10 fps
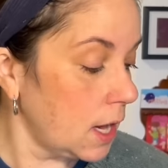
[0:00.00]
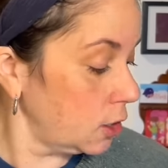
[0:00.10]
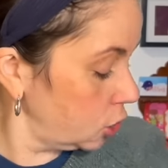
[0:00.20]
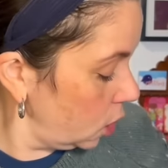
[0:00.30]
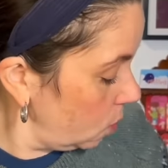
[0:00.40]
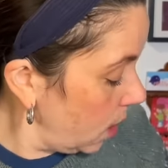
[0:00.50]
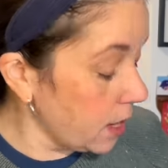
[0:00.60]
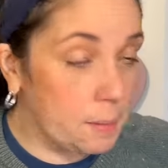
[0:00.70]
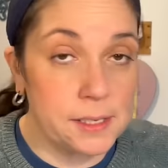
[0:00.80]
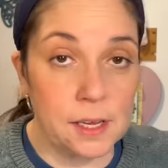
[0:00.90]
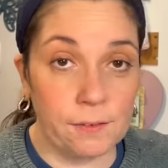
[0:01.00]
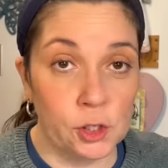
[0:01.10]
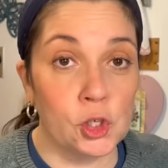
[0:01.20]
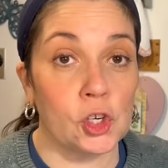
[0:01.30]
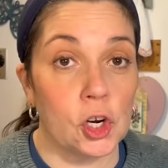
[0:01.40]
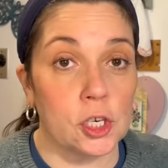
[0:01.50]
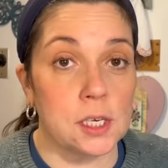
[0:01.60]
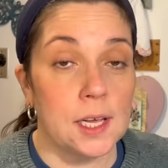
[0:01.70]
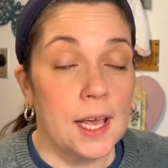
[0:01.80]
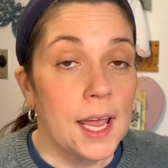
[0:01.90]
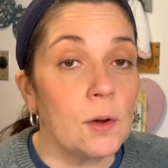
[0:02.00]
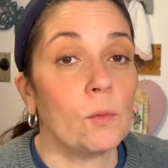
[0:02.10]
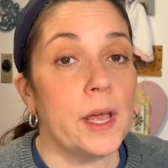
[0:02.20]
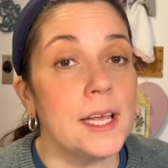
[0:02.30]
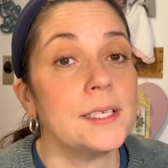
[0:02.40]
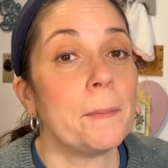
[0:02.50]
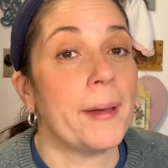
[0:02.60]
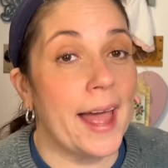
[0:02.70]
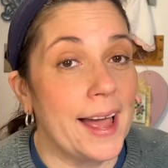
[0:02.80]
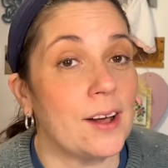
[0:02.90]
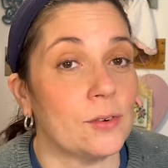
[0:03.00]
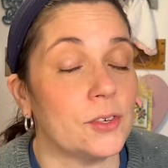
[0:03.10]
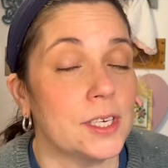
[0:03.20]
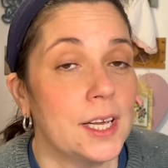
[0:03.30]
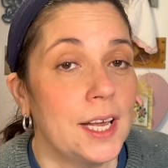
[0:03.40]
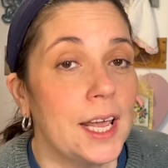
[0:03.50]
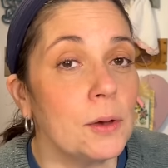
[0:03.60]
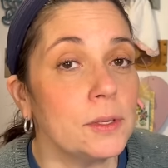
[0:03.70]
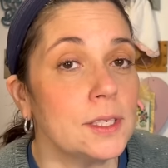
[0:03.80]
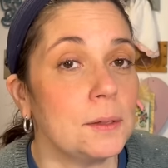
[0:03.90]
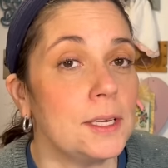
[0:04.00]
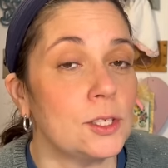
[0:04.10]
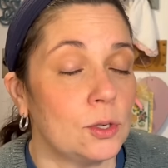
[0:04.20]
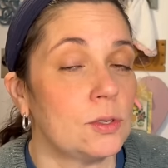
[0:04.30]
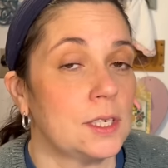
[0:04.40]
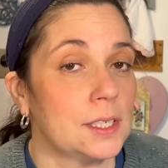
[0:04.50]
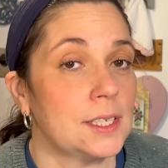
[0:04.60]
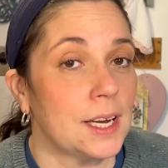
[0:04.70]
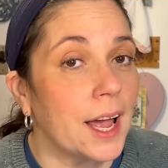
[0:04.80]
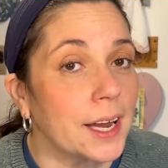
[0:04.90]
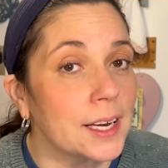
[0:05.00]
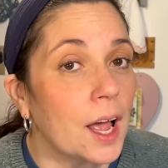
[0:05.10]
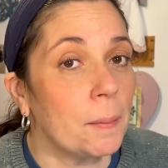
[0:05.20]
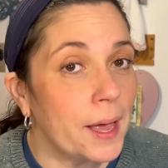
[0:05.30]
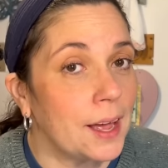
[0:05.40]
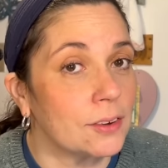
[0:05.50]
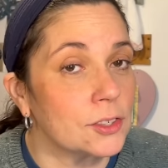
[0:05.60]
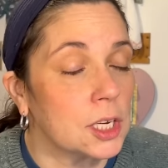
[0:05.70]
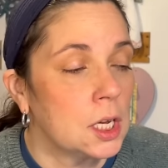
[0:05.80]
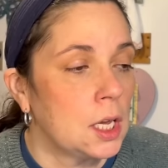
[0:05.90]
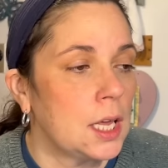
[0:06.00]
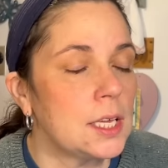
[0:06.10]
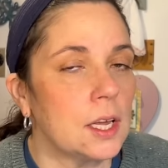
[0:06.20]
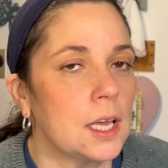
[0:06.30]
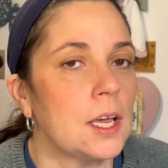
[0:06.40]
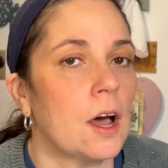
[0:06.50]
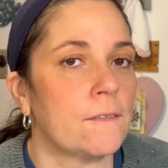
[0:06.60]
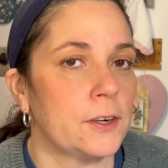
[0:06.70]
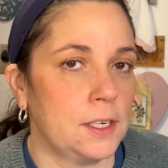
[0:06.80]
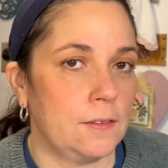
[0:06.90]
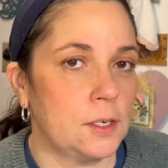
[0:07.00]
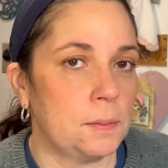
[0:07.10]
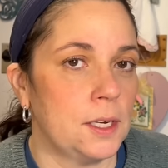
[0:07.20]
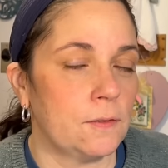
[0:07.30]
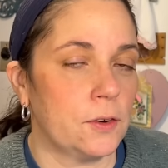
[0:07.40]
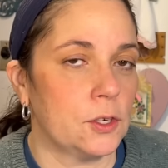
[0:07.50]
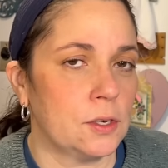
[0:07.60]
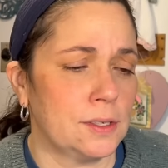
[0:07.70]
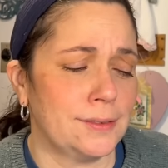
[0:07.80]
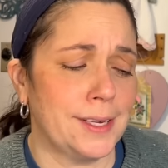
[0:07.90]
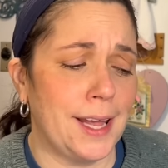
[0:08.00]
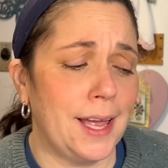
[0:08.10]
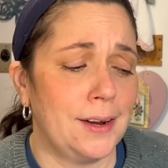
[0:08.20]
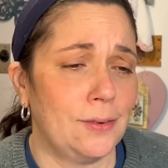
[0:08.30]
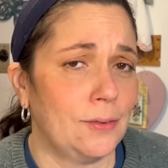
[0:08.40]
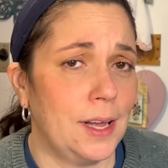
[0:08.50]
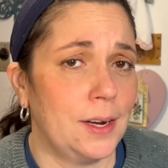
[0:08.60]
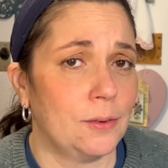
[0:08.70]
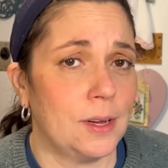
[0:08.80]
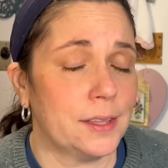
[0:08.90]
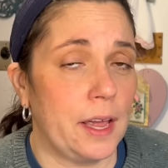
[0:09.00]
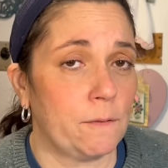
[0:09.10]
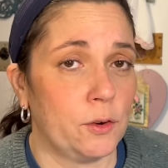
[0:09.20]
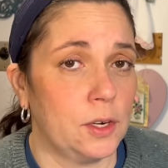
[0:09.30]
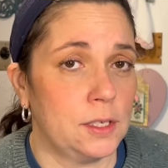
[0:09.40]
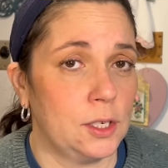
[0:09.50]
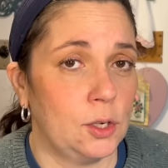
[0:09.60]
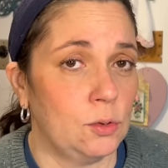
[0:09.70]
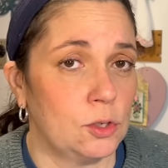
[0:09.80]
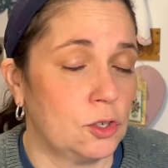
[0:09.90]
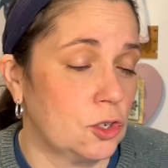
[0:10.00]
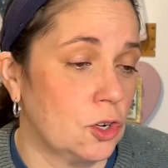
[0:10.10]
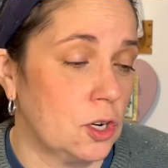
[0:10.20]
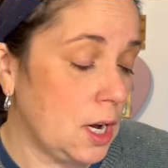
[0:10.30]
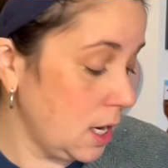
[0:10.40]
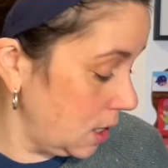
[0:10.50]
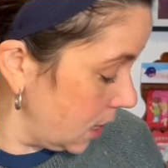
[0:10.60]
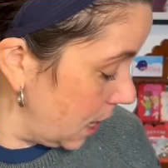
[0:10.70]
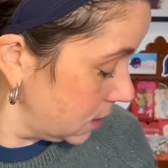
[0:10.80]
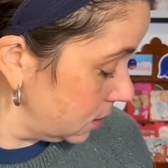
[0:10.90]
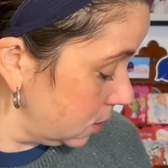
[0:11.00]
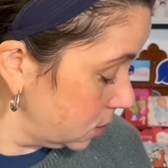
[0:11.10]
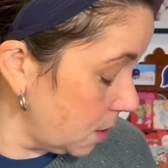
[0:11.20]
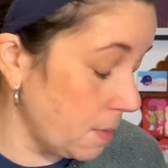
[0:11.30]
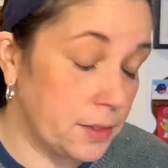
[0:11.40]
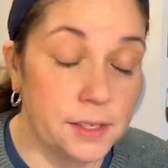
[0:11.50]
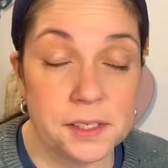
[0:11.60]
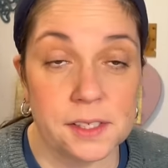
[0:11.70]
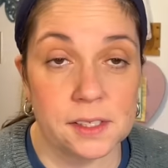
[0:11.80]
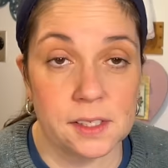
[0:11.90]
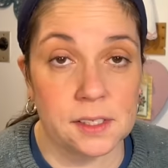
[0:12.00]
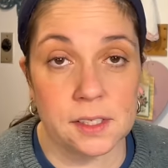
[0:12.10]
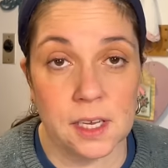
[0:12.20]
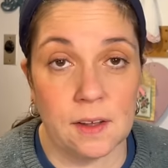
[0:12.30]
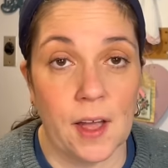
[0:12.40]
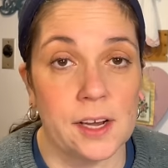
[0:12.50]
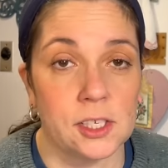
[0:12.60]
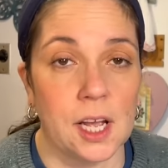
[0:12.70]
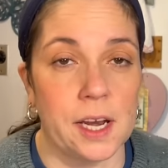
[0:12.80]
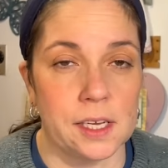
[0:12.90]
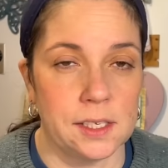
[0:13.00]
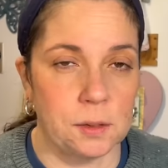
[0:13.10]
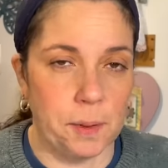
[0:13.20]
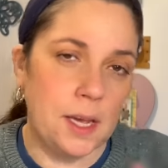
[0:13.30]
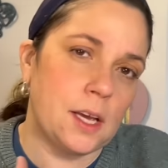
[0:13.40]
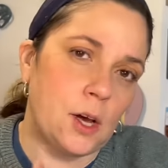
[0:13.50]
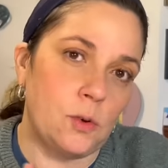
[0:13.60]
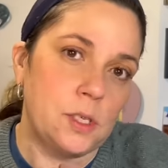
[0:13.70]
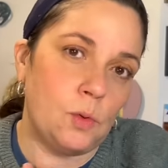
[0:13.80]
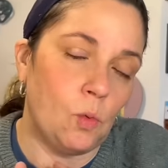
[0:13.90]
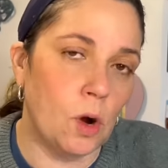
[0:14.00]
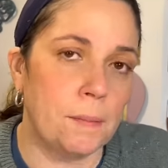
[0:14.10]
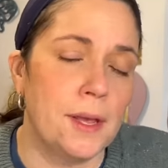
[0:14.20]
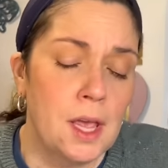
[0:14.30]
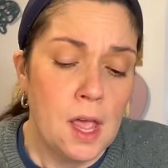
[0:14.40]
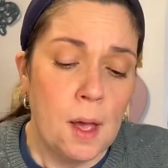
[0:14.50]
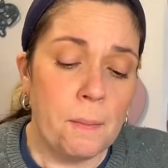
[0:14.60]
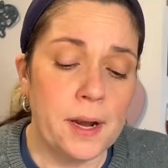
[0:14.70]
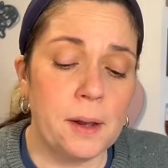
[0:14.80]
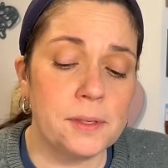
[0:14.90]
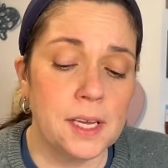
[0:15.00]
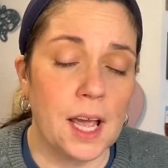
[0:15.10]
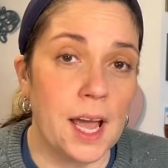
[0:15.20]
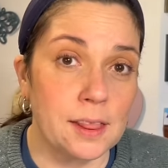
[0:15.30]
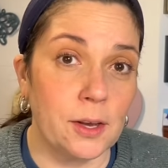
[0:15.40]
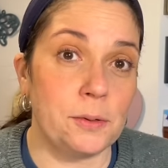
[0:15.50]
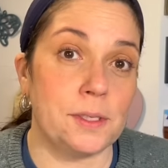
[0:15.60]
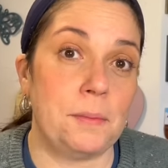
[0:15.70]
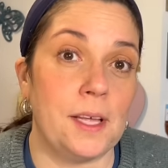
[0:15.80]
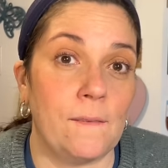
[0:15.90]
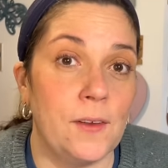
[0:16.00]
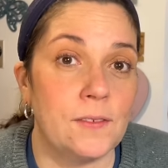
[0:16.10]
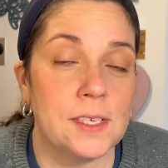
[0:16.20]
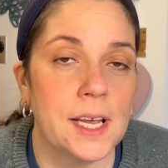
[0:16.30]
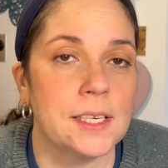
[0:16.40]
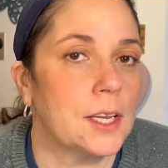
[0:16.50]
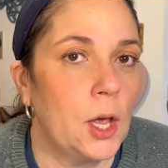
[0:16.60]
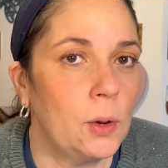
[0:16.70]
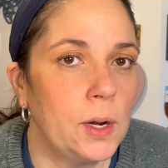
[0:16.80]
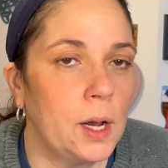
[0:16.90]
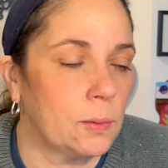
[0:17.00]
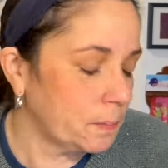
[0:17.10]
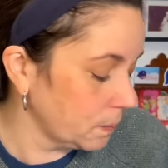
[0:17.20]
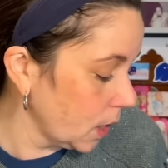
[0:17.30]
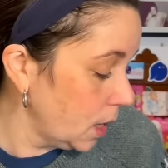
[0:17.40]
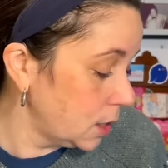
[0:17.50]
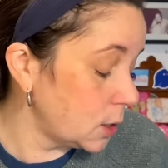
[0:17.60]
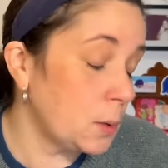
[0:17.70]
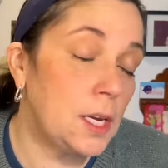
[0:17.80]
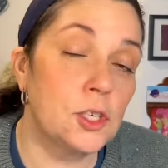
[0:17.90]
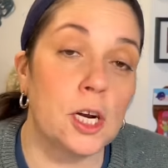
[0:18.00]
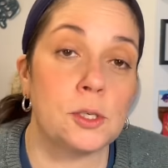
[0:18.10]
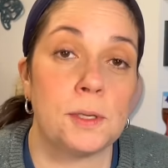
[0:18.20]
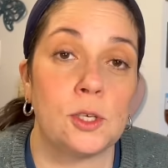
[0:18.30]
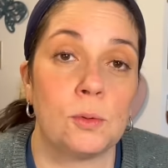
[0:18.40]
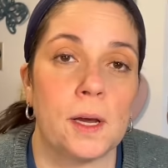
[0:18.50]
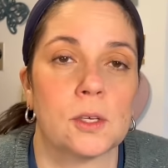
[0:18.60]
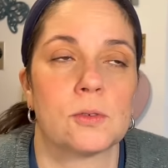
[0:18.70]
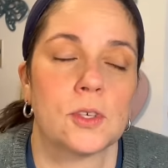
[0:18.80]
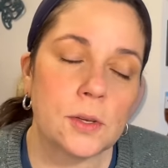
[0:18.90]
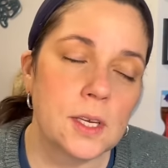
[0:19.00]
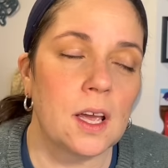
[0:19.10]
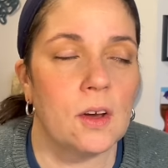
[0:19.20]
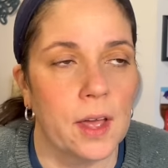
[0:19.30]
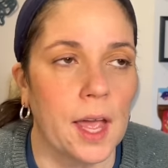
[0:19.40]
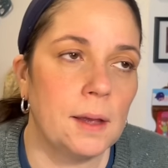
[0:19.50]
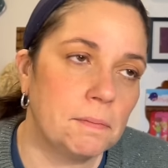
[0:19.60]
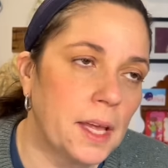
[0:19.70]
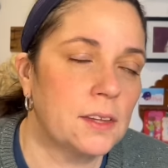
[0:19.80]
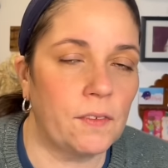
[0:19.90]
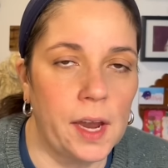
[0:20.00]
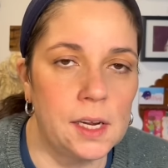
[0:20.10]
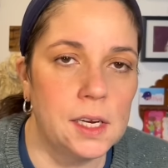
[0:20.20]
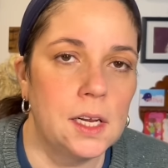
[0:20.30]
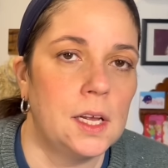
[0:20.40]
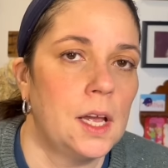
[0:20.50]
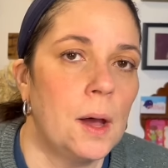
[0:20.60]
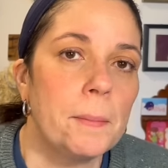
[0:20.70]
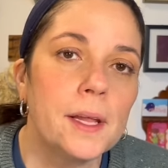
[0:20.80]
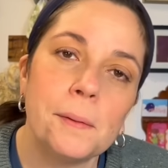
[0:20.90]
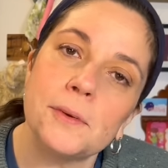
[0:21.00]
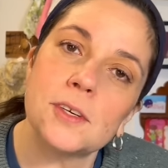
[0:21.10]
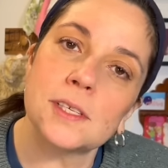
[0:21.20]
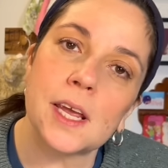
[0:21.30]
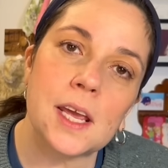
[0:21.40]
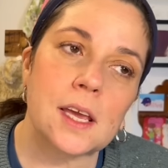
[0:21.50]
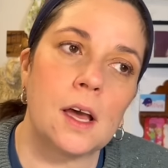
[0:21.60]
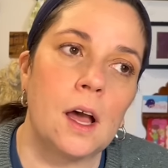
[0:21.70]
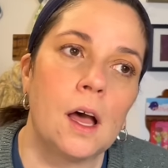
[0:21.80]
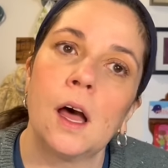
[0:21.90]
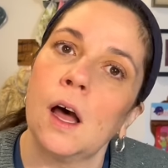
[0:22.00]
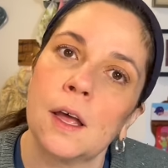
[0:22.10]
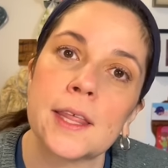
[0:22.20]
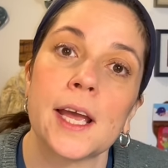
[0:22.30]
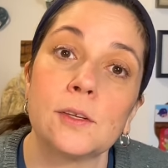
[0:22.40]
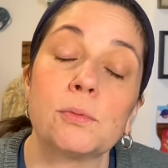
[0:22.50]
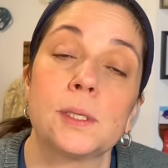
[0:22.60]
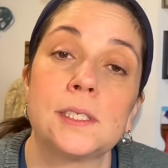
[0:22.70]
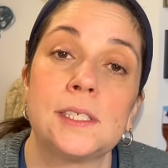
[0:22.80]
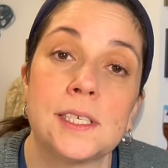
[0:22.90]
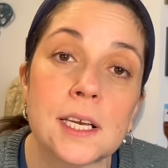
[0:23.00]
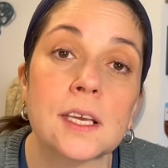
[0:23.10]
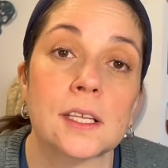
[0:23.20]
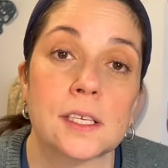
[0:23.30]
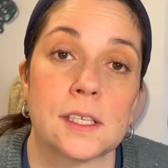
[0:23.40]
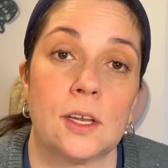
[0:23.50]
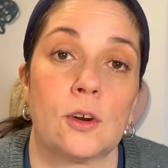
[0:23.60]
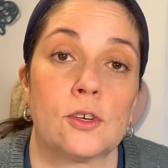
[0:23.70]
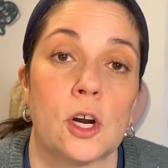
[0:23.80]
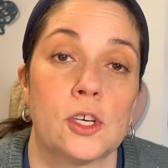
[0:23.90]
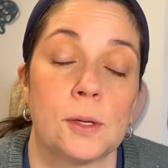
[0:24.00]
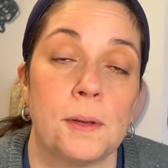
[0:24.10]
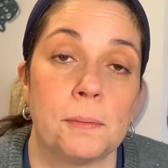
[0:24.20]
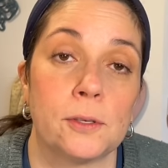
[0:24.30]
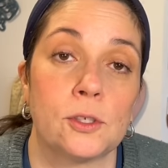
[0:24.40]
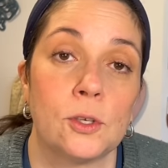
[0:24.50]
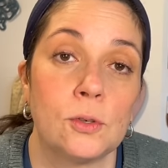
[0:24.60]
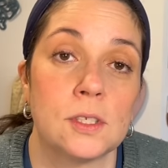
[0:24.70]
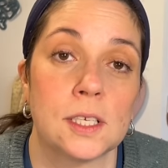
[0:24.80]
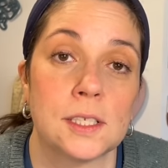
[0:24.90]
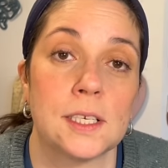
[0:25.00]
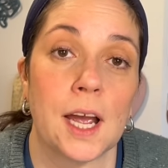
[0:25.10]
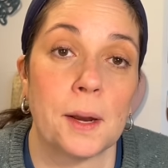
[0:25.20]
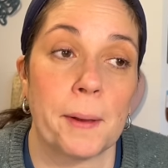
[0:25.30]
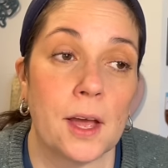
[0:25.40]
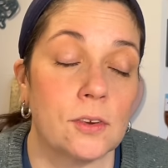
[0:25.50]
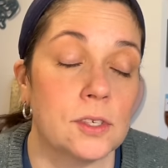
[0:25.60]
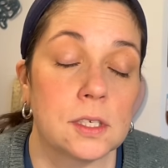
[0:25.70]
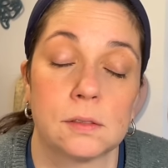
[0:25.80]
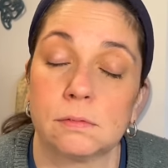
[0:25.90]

I'll show you, I got myself a shirt. It weighs a pound. It was going to be 269 a pound. He he offered to give it to me to, for because I was like I don't I don't want that for it's a used shirt and it has a little something on the the sleeve. I just got it because it's big and cozy and warm. But I was like, I thought it was going to be like 50 cents. Oh no. So he charged me two bucks, which I was like, okay, that's fine. But I'm just like, that's ridiculous that you're charging people $269 a pound.